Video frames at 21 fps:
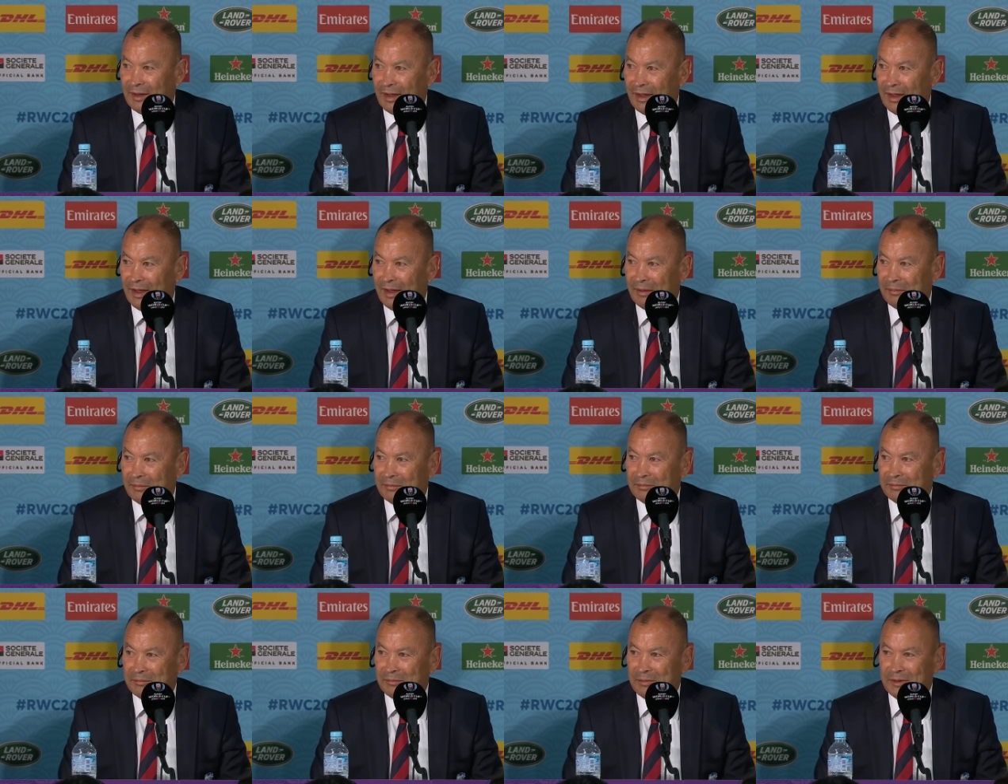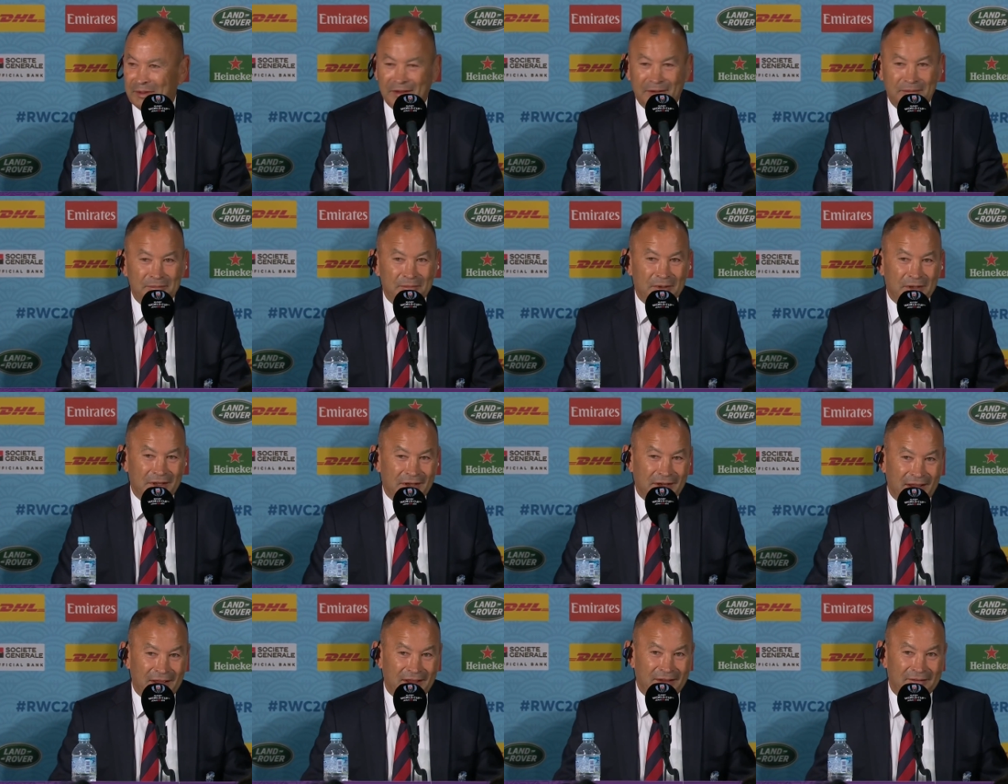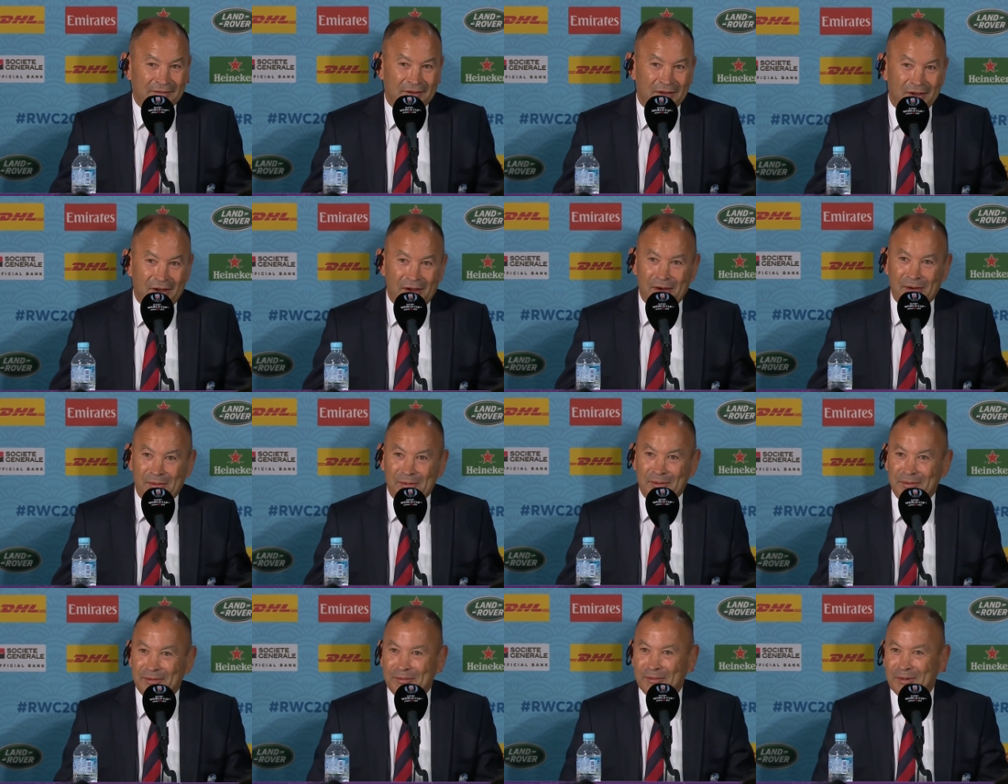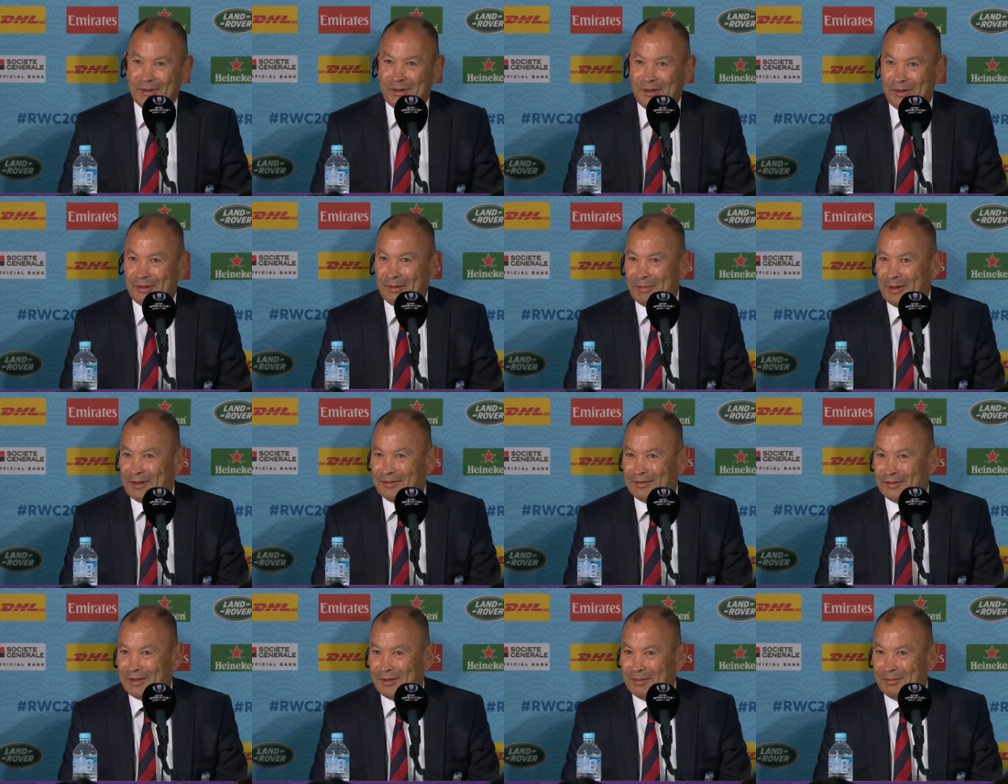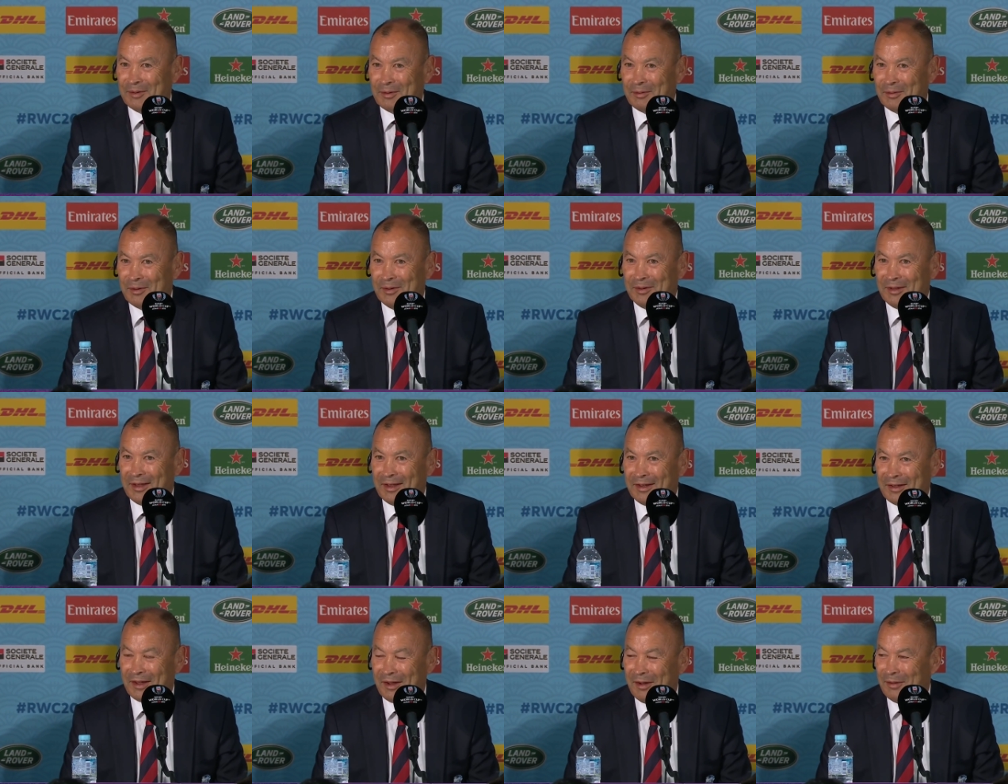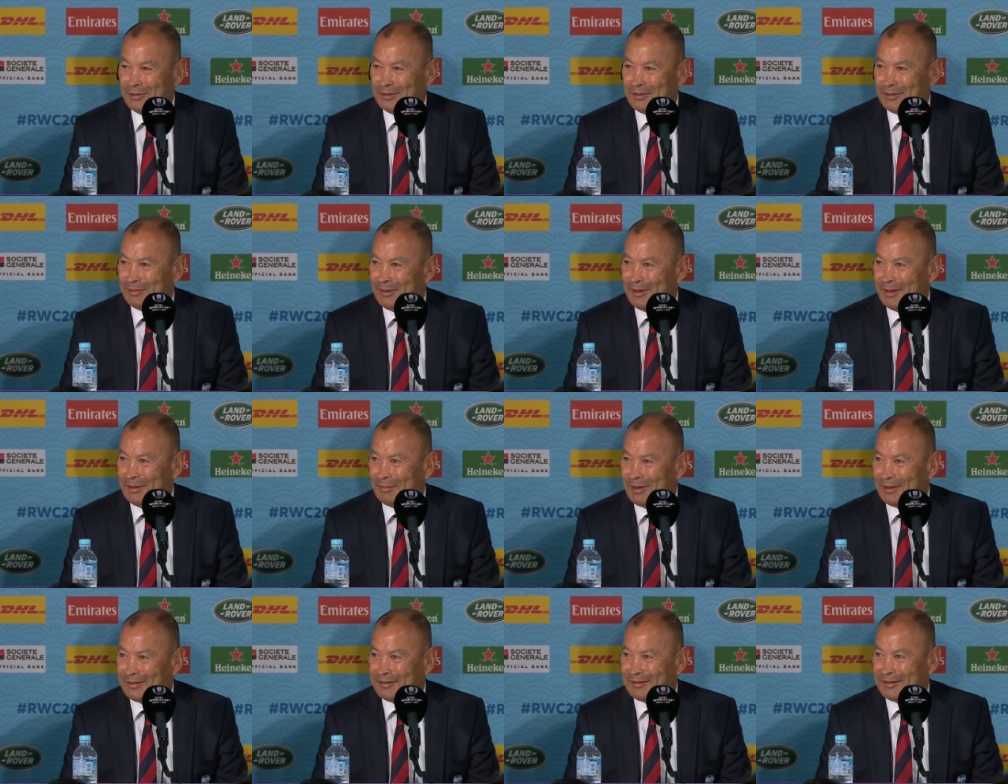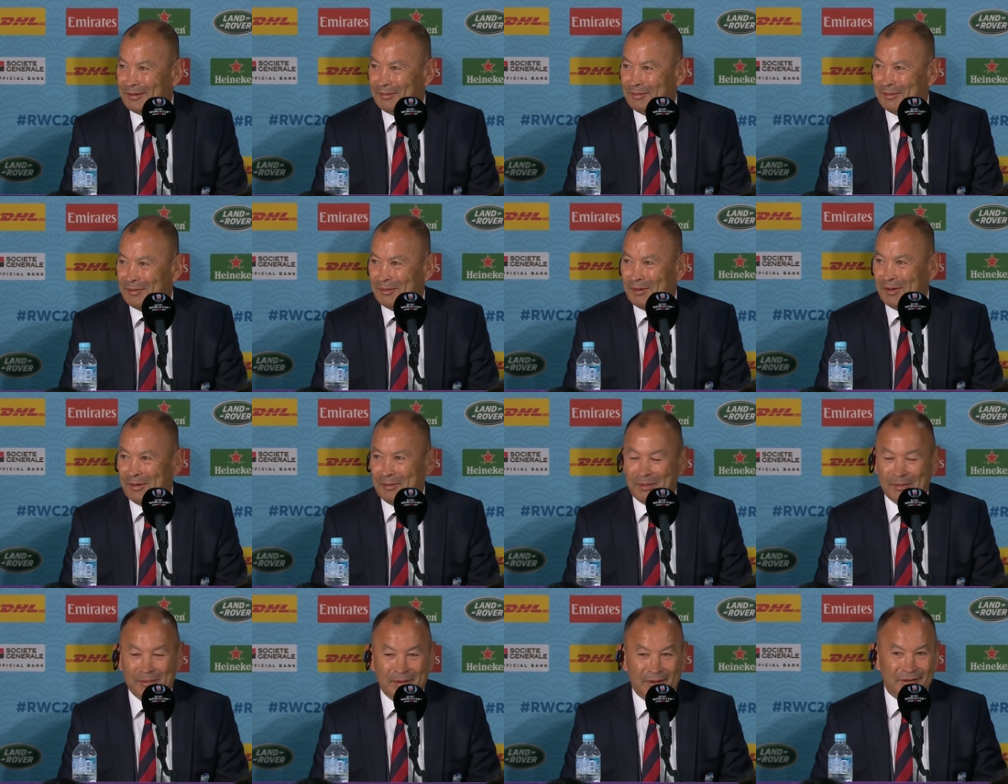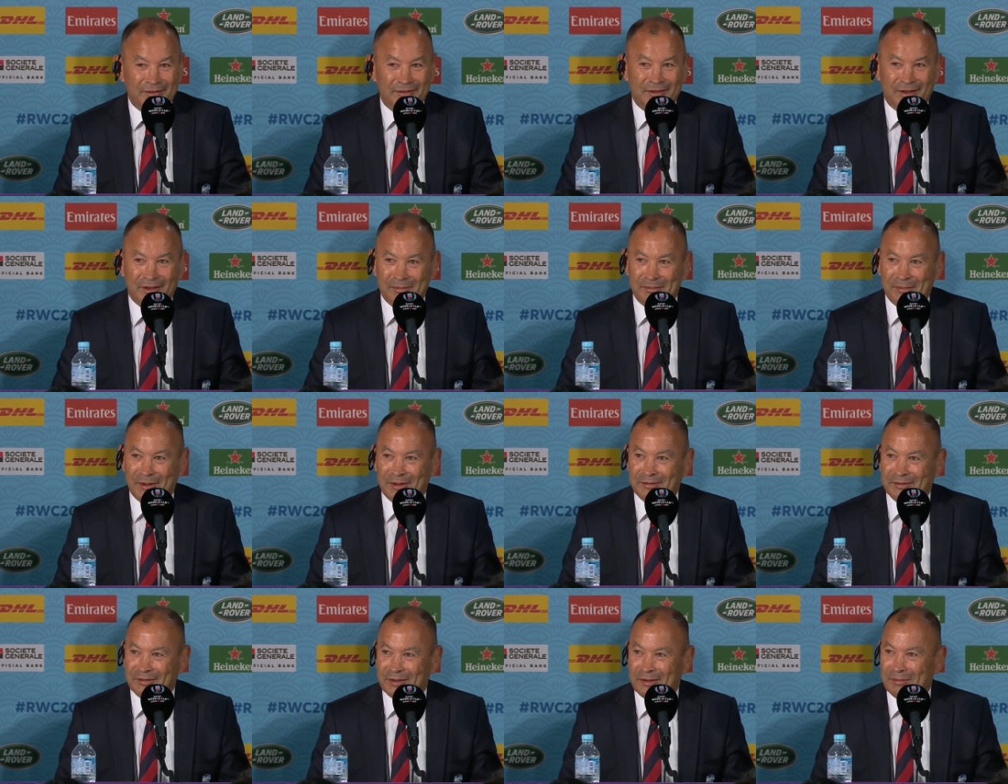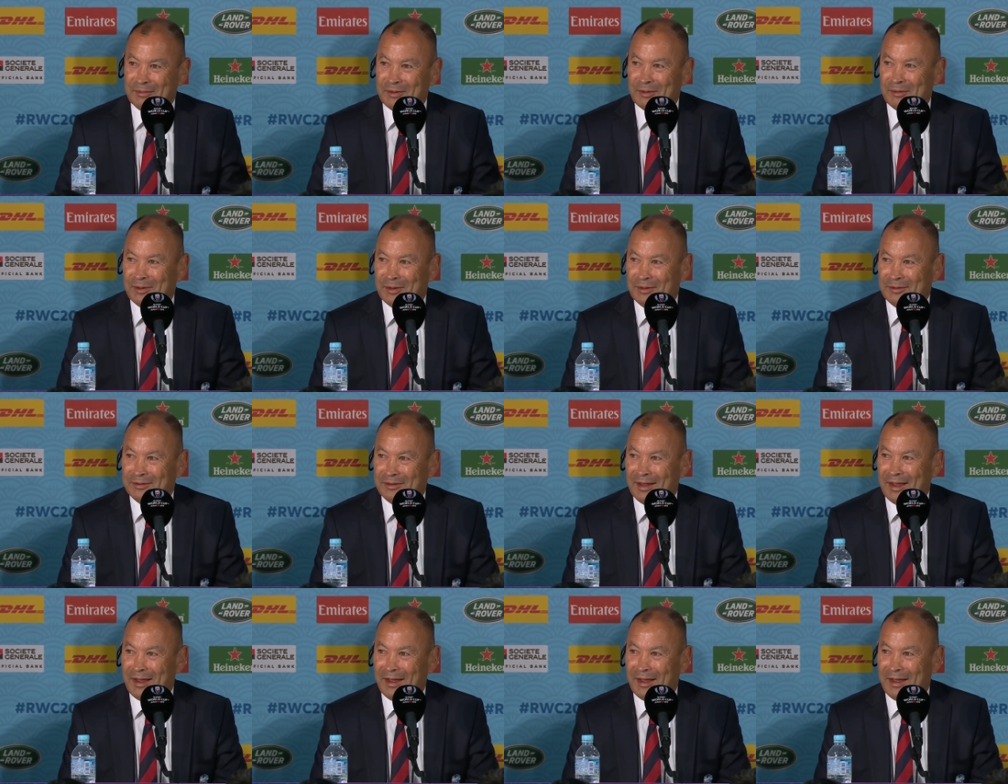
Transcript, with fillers: Um, we didn't meet our goal. We, we're not the best team in the world. Our goal was to be the best team in the world, but we're the second best team in the world.